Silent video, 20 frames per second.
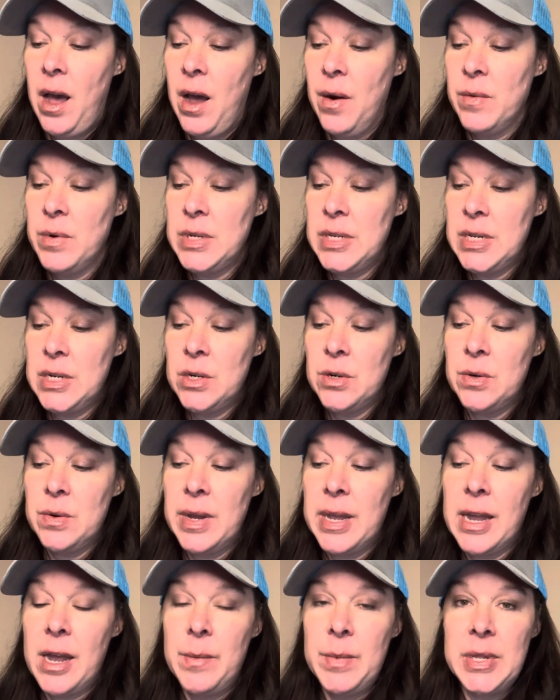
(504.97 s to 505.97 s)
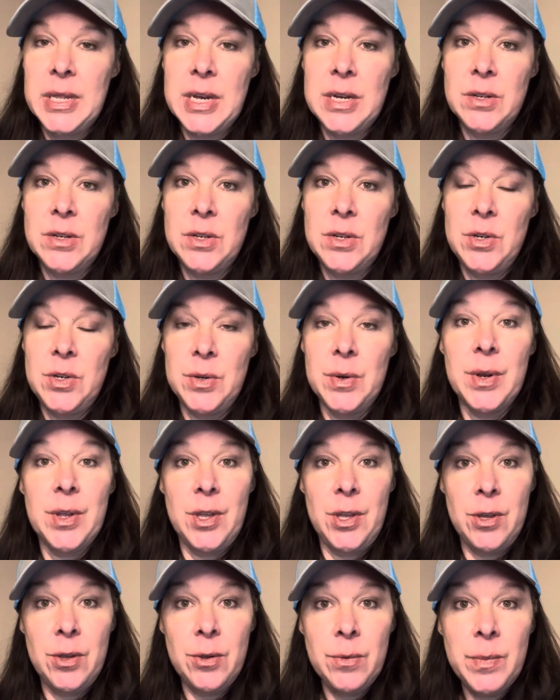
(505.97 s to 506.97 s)
Residual income allows you to
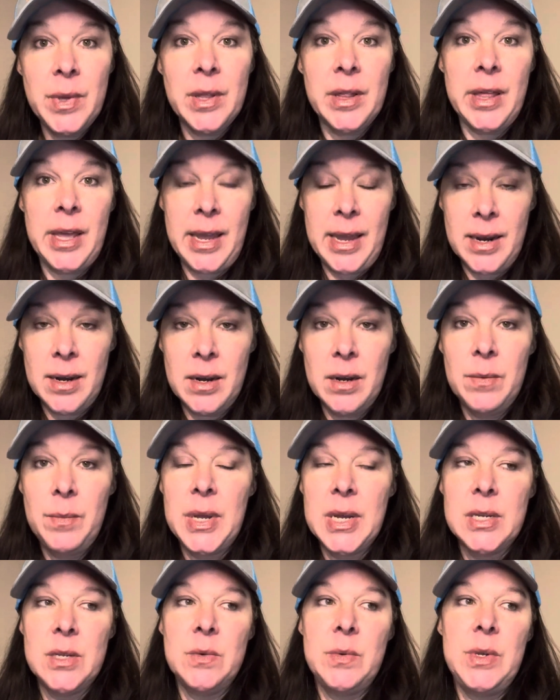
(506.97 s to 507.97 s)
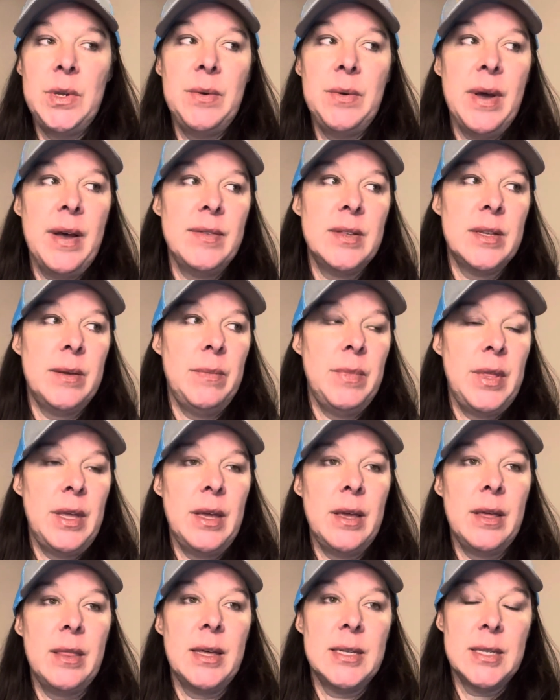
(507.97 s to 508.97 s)
accumulate, because when you have
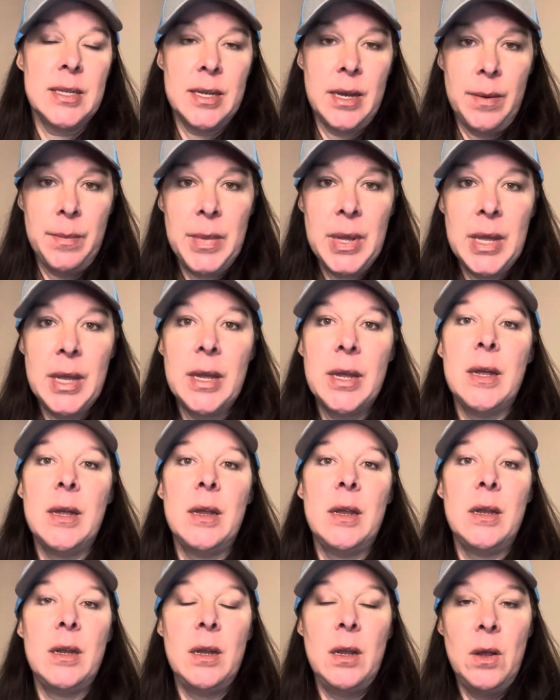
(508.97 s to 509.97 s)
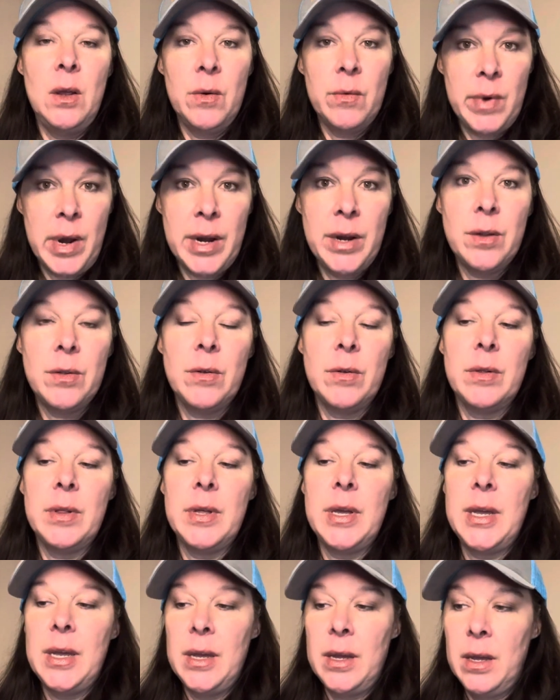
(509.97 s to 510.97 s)
something that's coming in
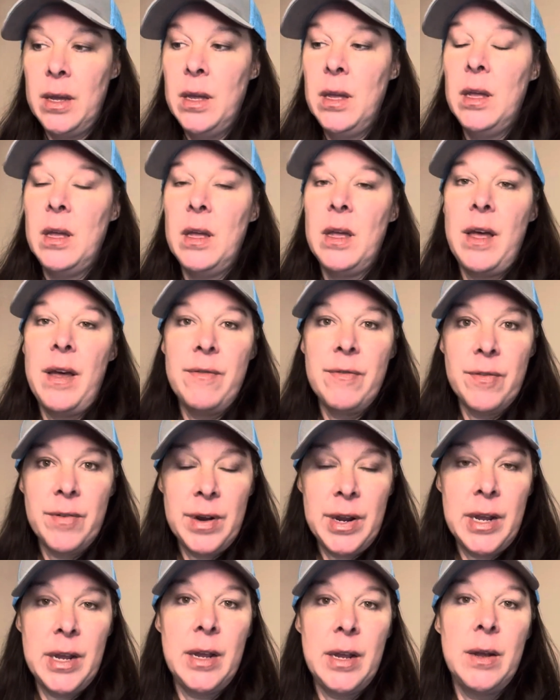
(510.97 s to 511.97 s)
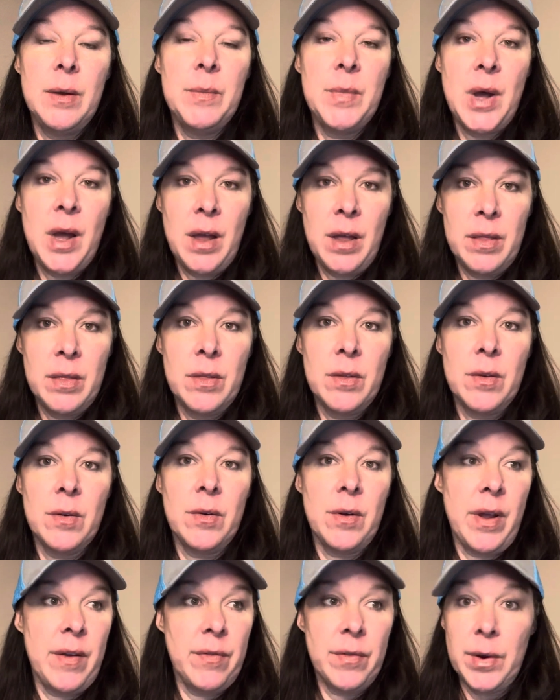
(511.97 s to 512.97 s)
regularly every month
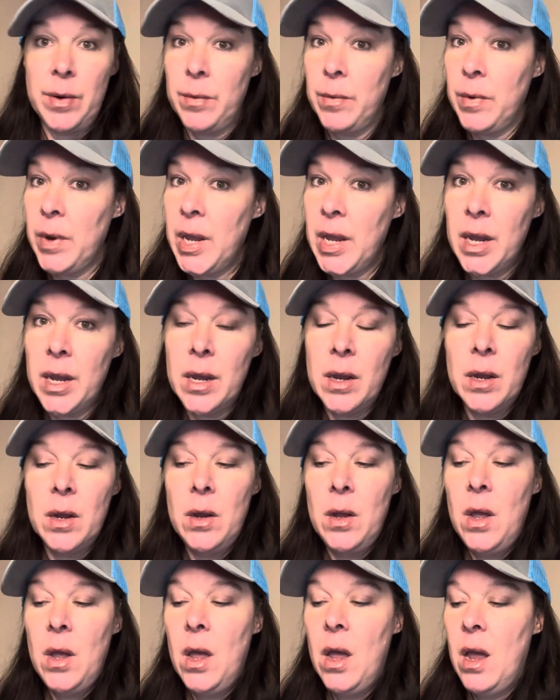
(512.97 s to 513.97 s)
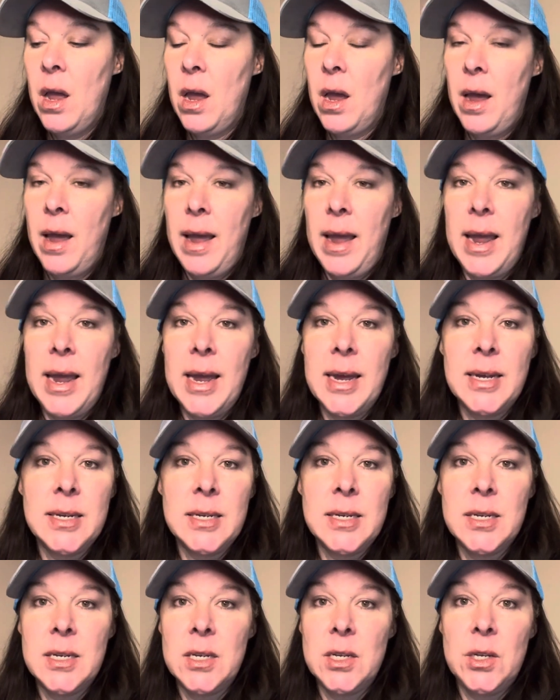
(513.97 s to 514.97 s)
or every week
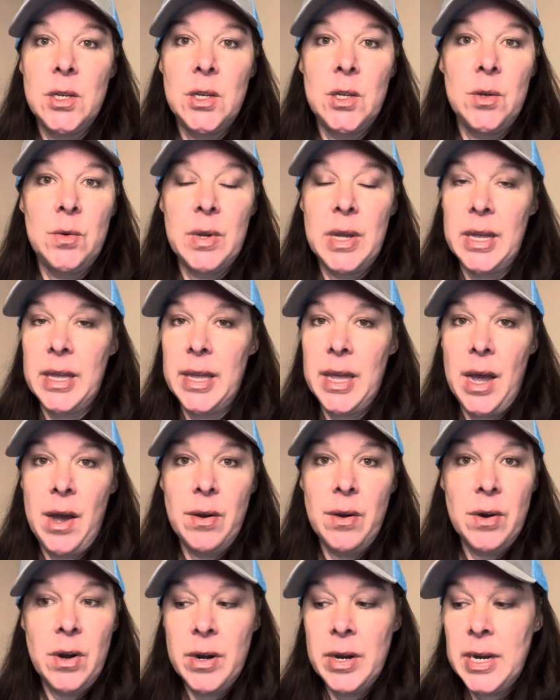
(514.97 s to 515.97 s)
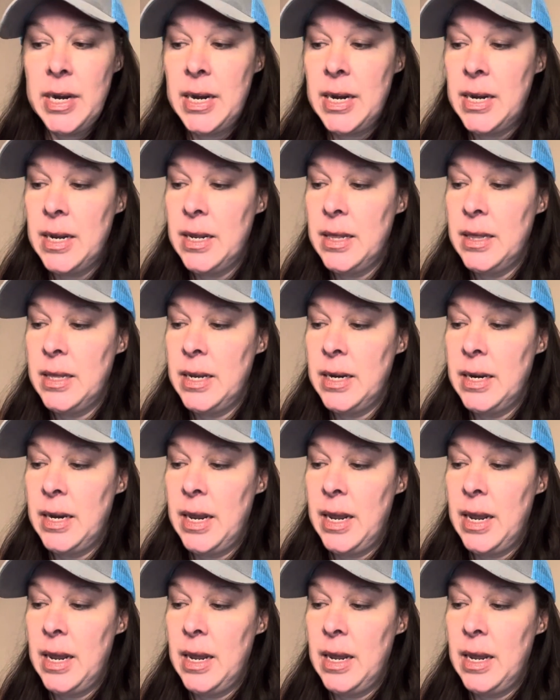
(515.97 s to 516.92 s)
and you can count on it, then